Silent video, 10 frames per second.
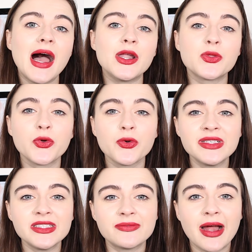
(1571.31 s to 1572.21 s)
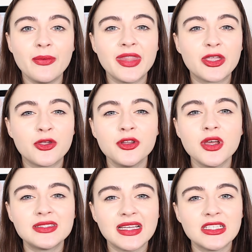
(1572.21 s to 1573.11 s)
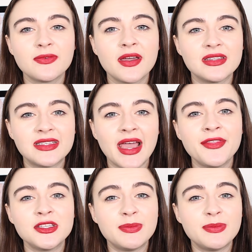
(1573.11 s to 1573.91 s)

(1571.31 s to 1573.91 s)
and authorities found that they couldn't identify the death as